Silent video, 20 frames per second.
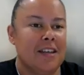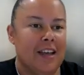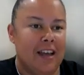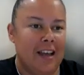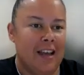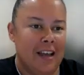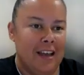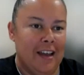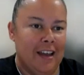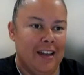
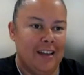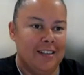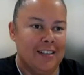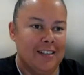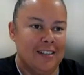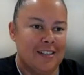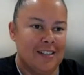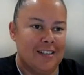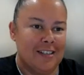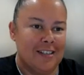
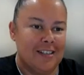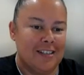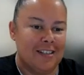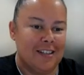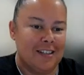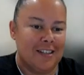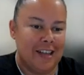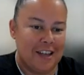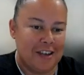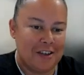And
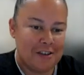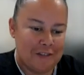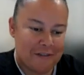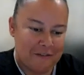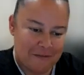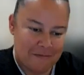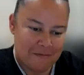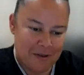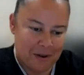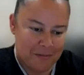thank you
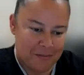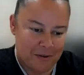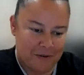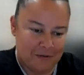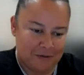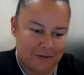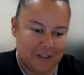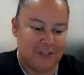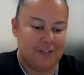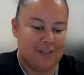for my
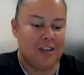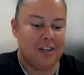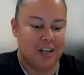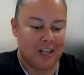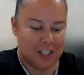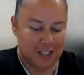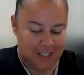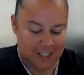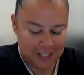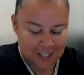beautiful
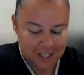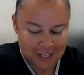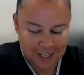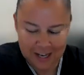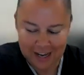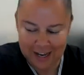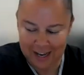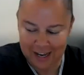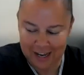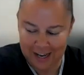introduction.
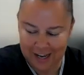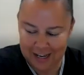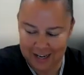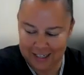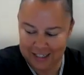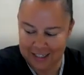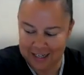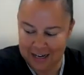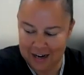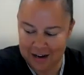
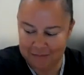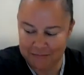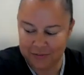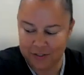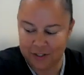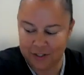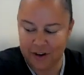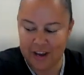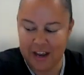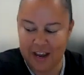And
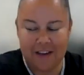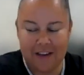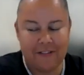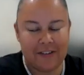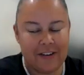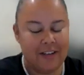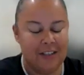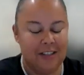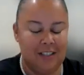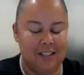so
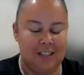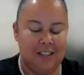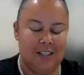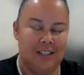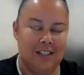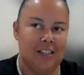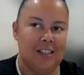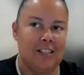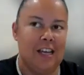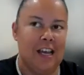
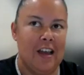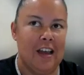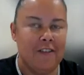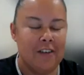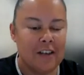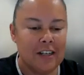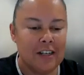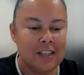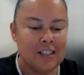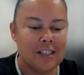evidence
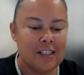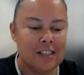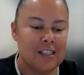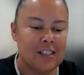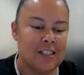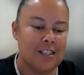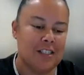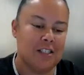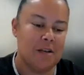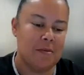
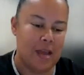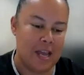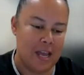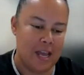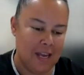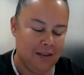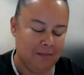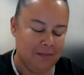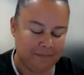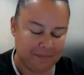to
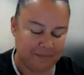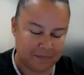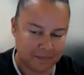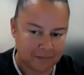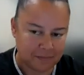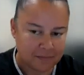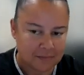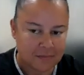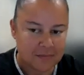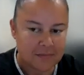me
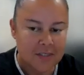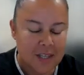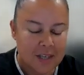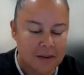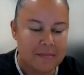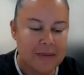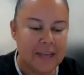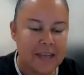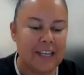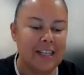
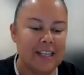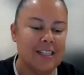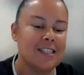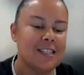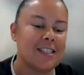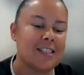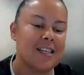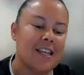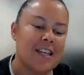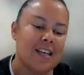means